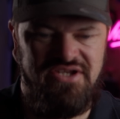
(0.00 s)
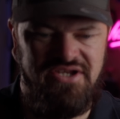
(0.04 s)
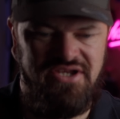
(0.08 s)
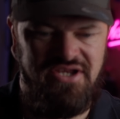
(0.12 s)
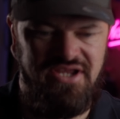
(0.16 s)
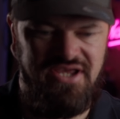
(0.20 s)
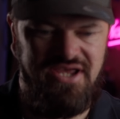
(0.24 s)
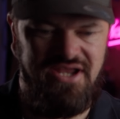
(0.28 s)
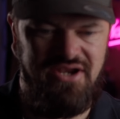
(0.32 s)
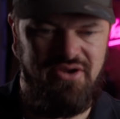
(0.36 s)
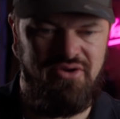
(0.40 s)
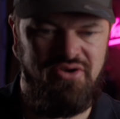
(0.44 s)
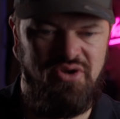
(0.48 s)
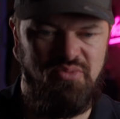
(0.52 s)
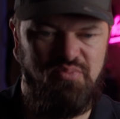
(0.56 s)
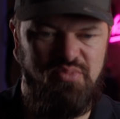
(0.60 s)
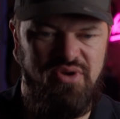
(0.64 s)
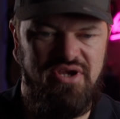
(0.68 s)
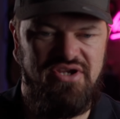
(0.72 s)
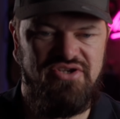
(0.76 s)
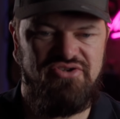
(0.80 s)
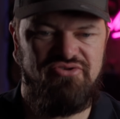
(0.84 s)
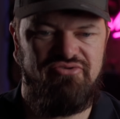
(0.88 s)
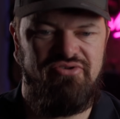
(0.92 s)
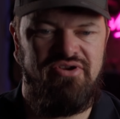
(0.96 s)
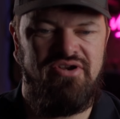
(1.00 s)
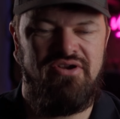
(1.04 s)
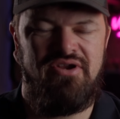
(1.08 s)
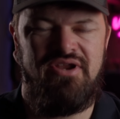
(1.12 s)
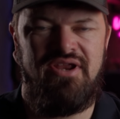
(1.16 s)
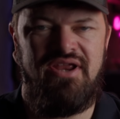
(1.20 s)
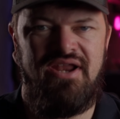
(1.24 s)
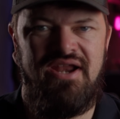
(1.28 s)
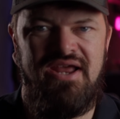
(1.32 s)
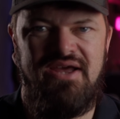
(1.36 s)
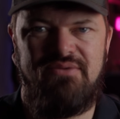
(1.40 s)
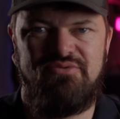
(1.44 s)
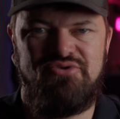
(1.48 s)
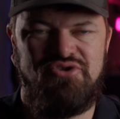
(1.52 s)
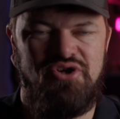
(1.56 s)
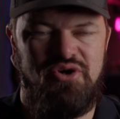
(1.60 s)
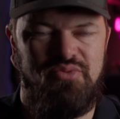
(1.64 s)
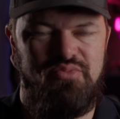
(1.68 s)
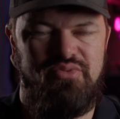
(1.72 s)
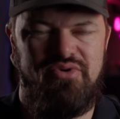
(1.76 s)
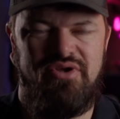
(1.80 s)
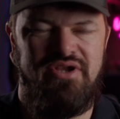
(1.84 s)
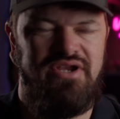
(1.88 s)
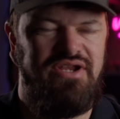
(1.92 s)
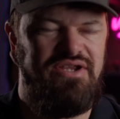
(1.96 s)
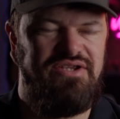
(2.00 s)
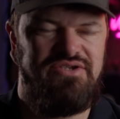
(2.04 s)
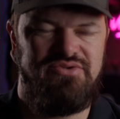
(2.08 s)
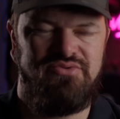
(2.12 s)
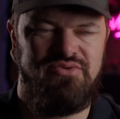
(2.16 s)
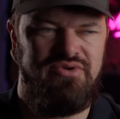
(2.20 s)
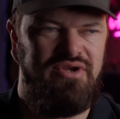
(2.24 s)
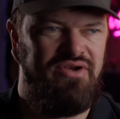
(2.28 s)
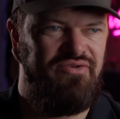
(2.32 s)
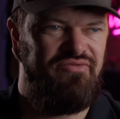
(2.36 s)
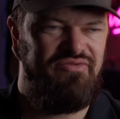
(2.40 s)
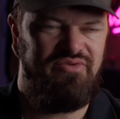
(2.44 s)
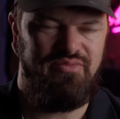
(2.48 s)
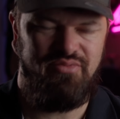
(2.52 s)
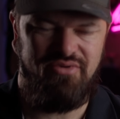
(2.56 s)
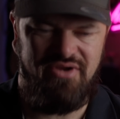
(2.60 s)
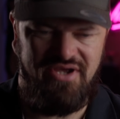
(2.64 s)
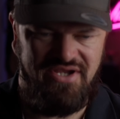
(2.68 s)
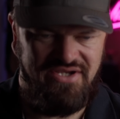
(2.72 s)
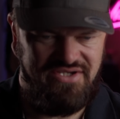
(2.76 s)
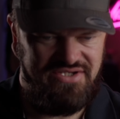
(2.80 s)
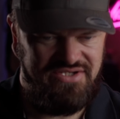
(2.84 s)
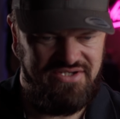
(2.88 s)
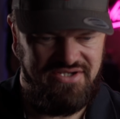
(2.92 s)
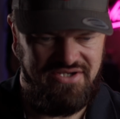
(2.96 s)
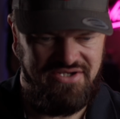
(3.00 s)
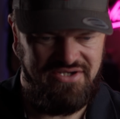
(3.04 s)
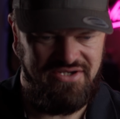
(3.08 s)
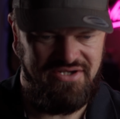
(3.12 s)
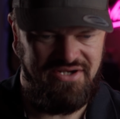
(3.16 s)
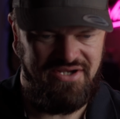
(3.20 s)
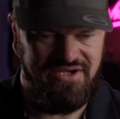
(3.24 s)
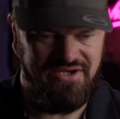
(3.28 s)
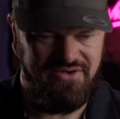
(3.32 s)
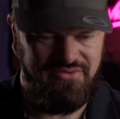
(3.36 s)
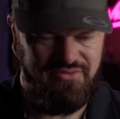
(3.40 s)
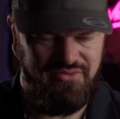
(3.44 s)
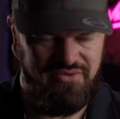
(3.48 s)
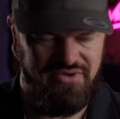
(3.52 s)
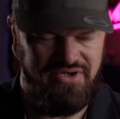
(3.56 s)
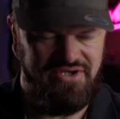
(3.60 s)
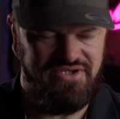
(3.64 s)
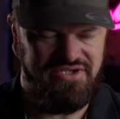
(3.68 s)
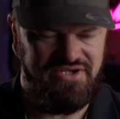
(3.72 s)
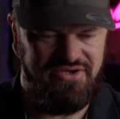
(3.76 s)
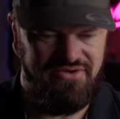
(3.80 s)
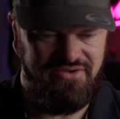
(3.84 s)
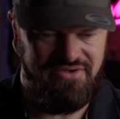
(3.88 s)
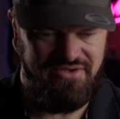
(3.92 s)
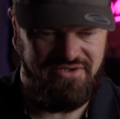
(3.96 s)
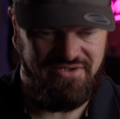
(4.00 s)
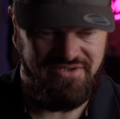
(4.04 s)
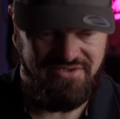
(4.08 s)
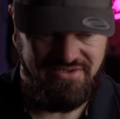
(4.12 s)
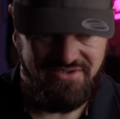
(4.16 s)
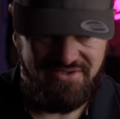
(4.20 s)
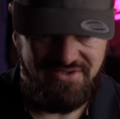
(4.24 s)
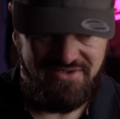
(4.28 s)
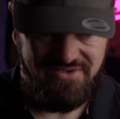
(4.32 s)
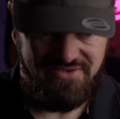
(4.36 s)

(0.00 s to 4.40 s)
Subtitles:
and then you get it on a big screen on your laptop and it's all over the place and you're like, what is going on?